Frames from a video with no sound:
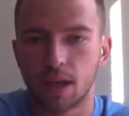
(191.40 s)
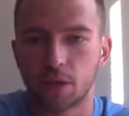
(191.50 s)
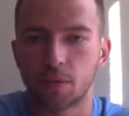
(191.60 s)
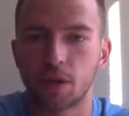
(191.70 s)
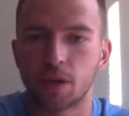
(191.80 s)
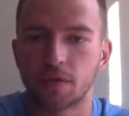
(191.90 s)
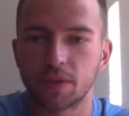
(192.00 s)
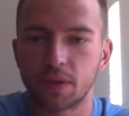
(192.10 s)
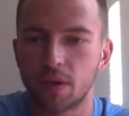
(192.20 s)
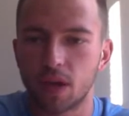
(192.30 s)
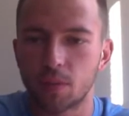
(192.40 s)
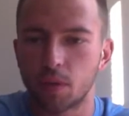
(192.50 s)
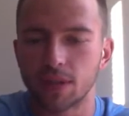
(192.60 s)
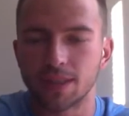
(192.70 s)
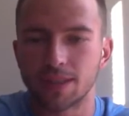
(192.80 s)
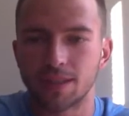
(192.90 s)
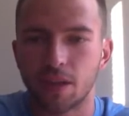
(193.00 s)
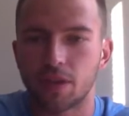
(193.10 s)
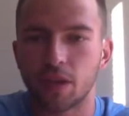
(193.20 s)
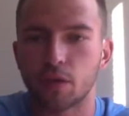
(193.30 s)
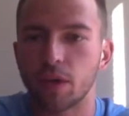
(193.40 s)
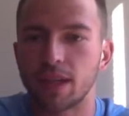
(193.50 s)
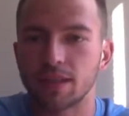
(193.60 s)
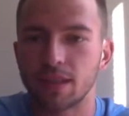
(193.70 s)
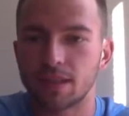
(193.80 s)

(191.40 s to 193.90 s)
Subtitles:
350 volume points is nothing crazy.